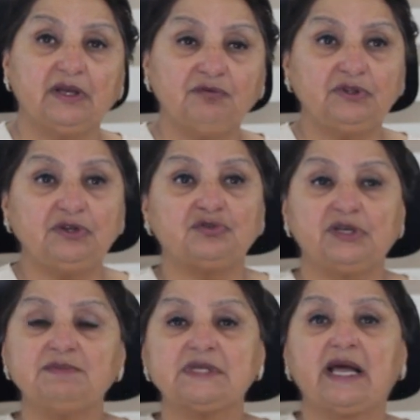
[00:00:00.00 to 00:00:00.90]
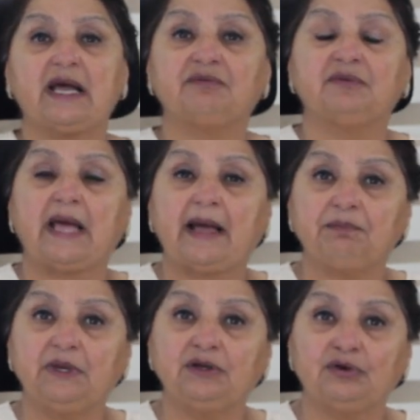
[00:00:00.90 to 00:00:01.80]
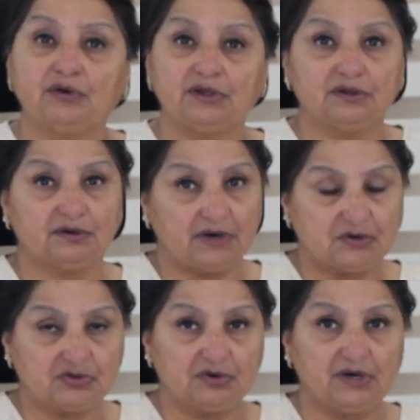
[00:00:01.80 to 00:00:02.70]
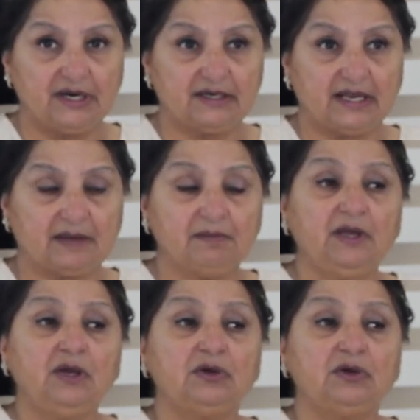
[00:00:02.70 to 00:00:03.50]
If the dreams are happening during the retrograde time,